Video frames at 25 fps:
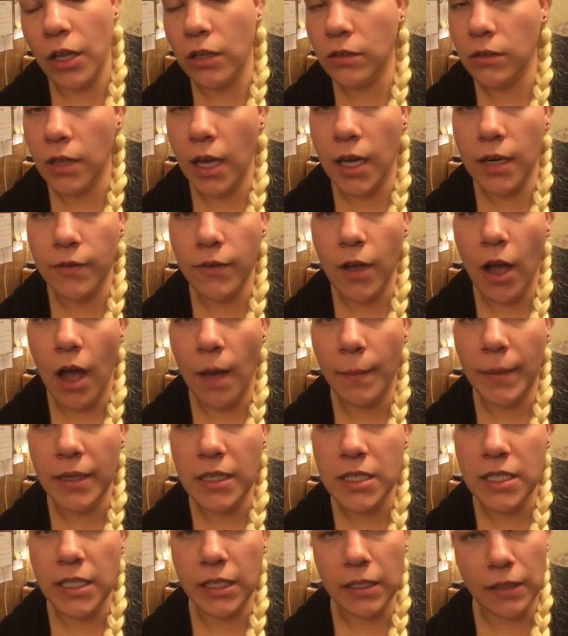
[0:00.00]
a lot of
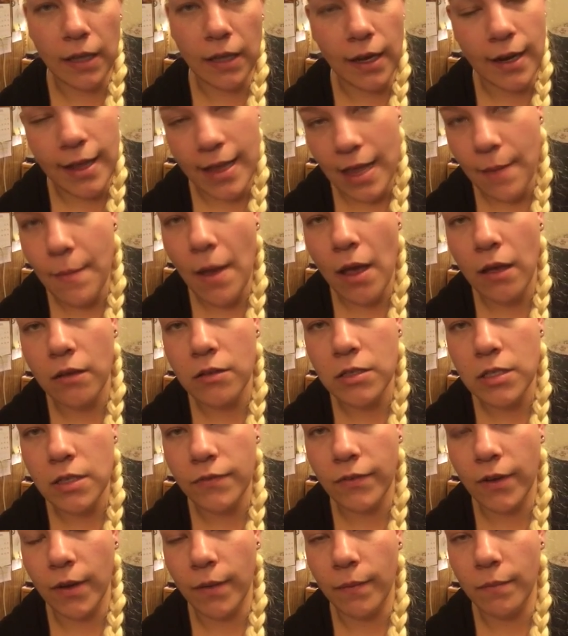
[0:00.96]
comments and a lot of
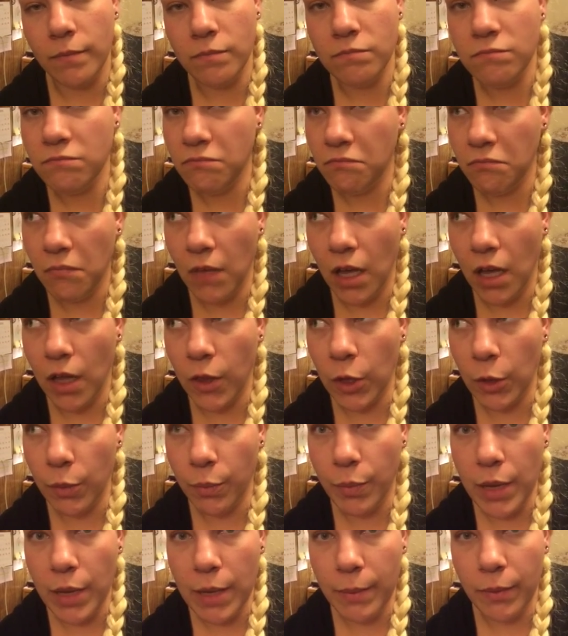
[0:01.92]
emails from
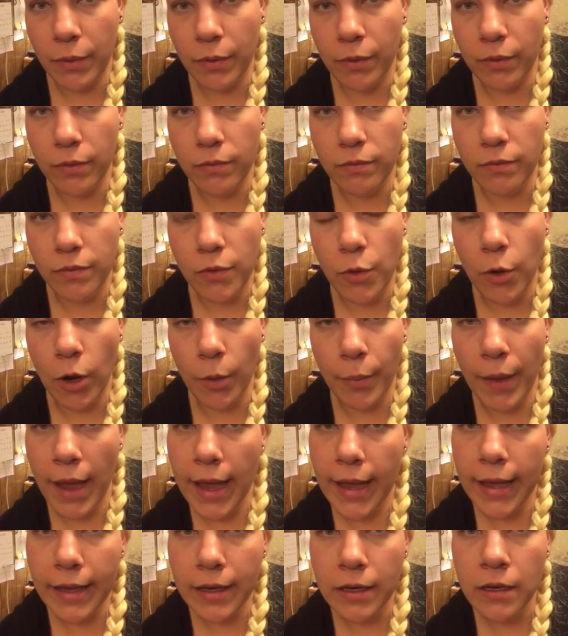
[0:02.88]
other people who are
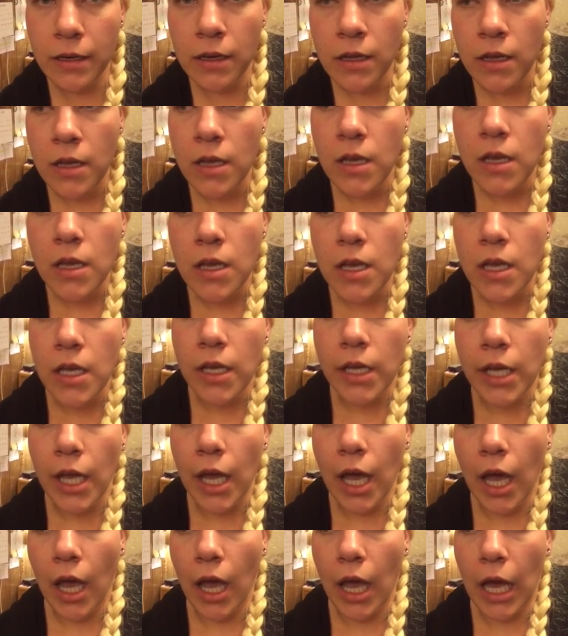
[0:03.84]
pagan
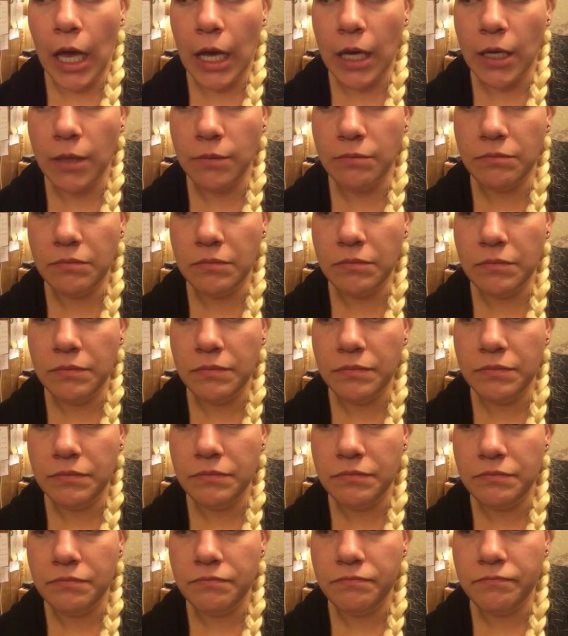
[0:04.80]
um,
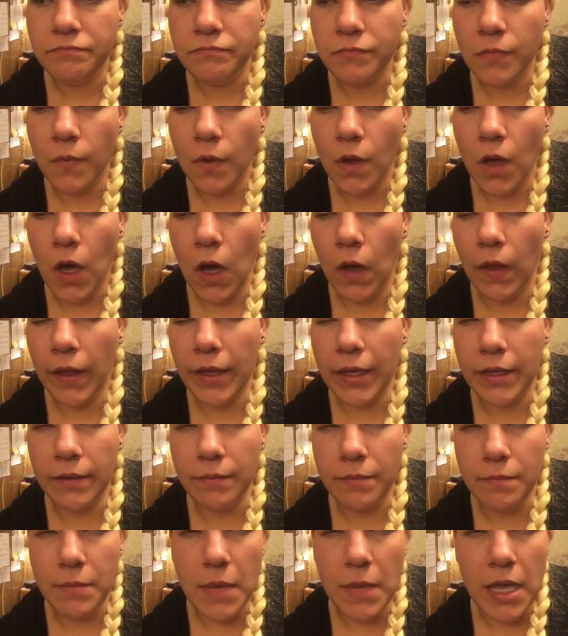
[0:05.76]

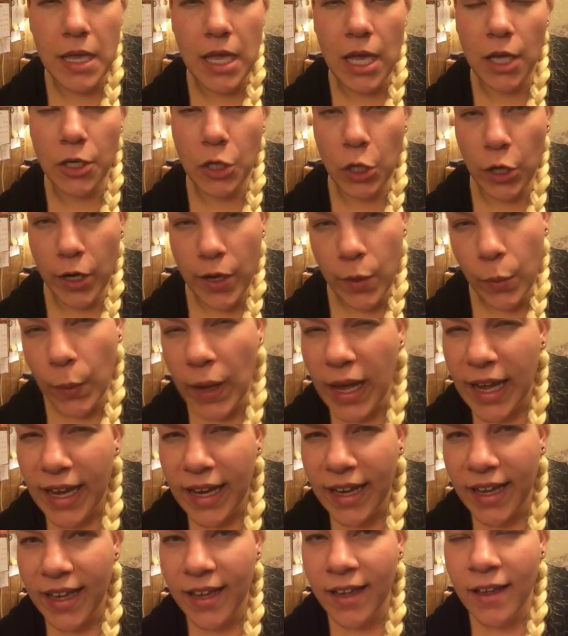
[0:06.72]
calling me a dirty
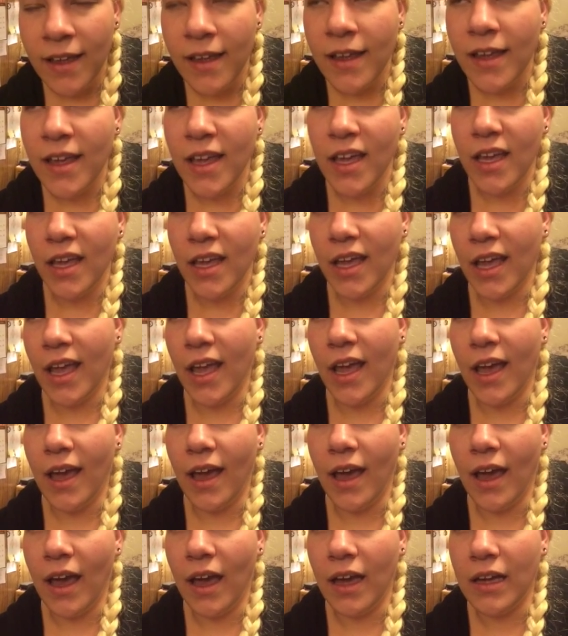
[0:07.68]
wick
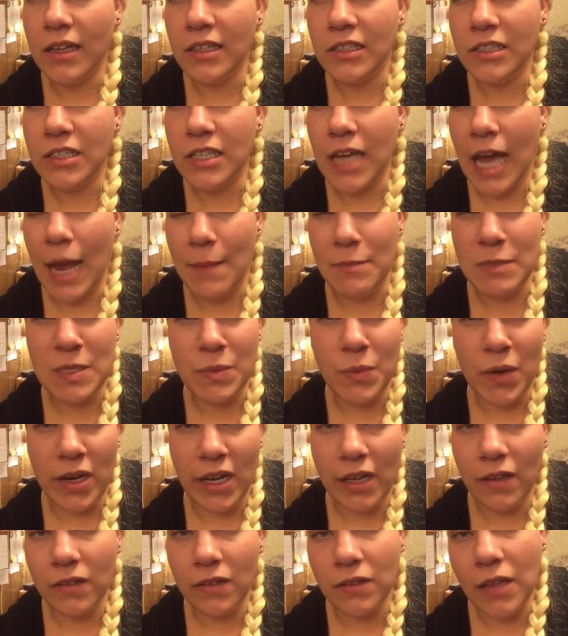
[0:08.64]
and I'm
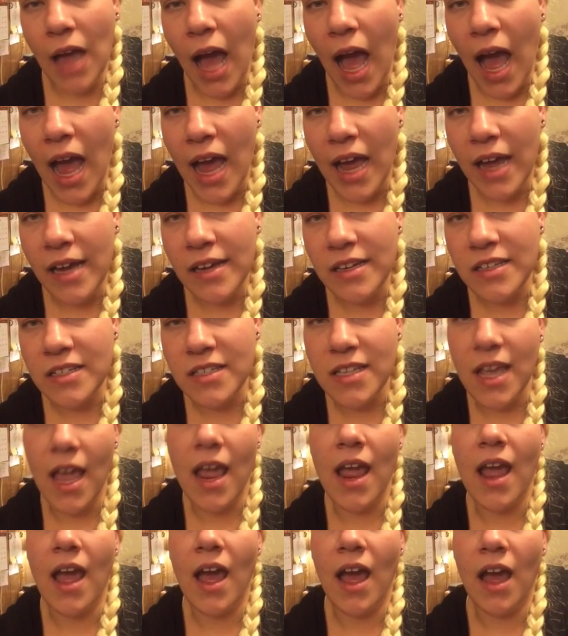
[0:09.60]
spreading lies
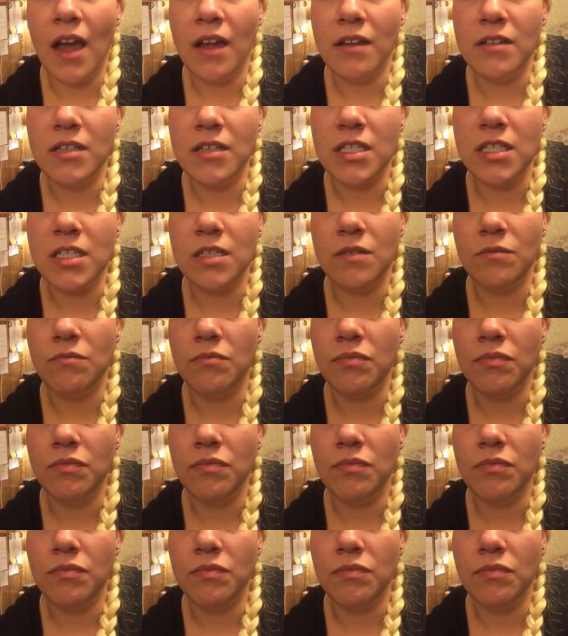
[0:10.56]
and